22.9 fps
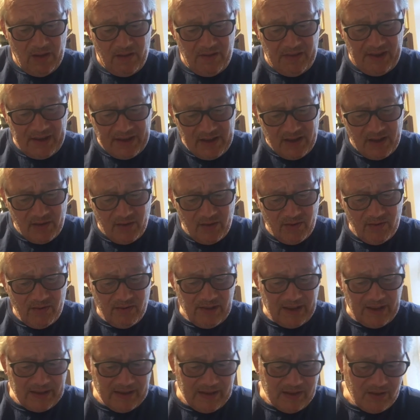Thank you,
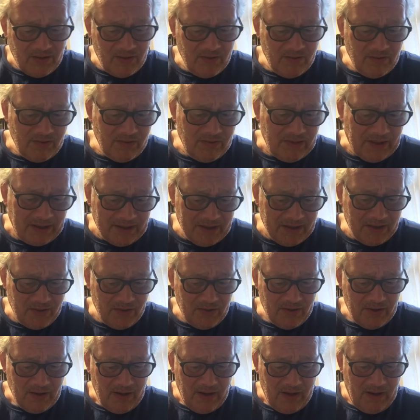thank you, thank you.
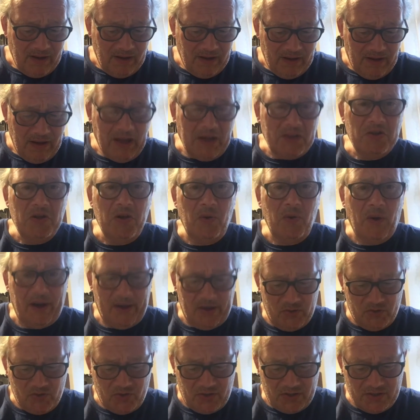I knew I
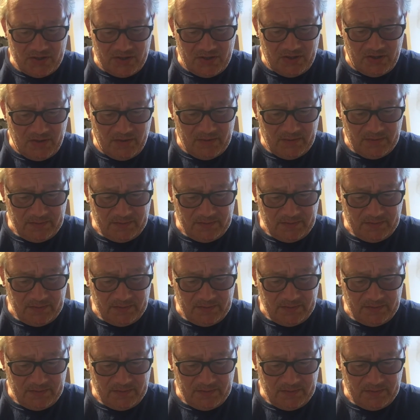could trust you.